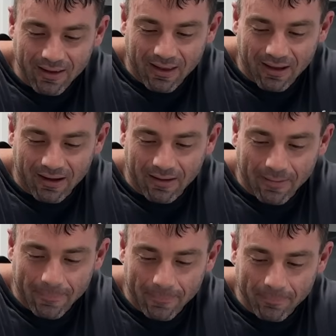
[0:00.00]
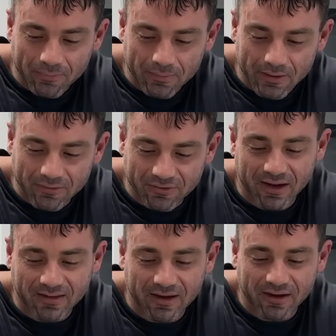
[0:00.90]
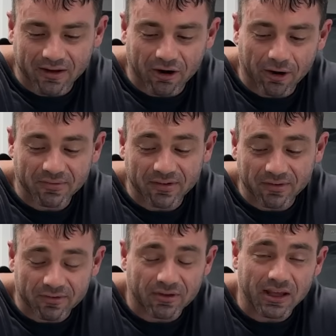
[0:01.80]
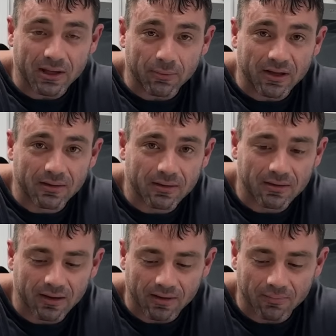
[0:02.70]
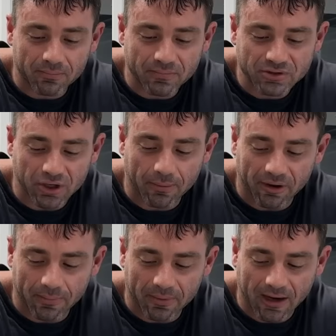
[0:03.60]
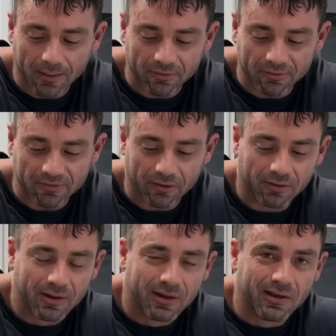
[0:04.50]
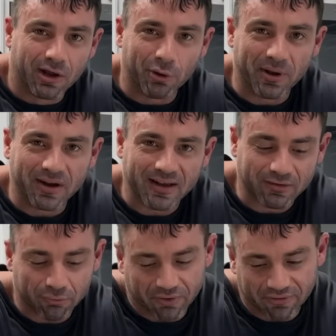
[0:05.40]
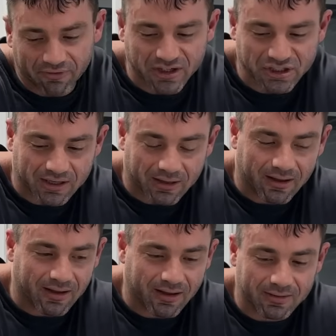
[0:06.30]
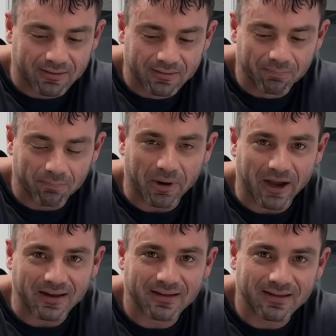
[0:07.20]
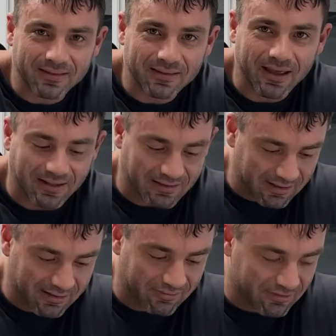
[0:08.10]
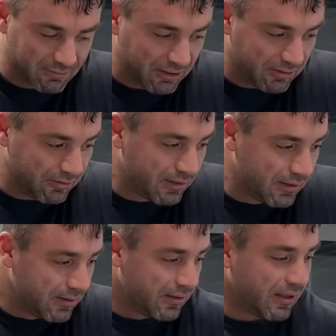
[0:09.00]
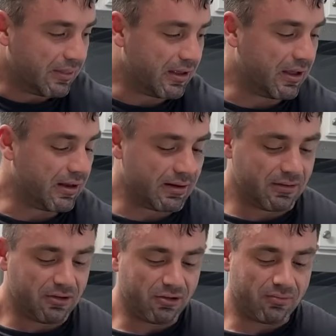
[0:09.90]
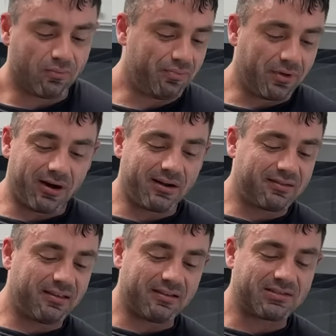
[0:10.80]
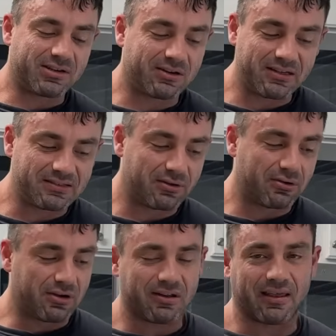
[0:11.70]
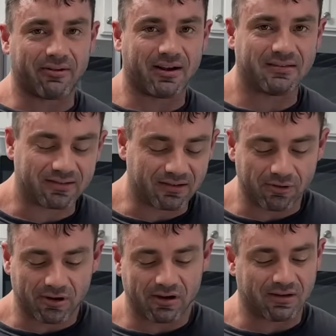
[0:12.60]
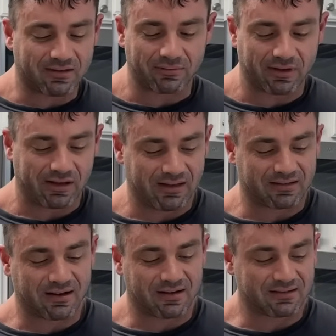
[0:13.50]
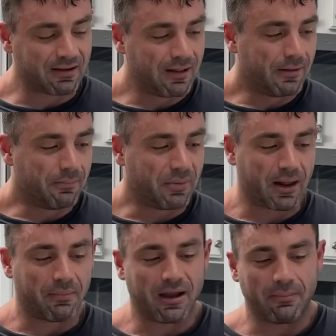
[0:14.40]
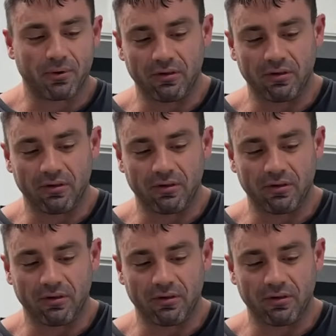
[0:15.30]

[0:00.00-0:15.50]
There's not a ton of carbs in kiwi and strawberry and pineapple, so it'll be a nice little refreshing bite at the end of this meal. And then honestly, this turkey's so good and that rice is so good, it doesn't really need sauce, but I might put a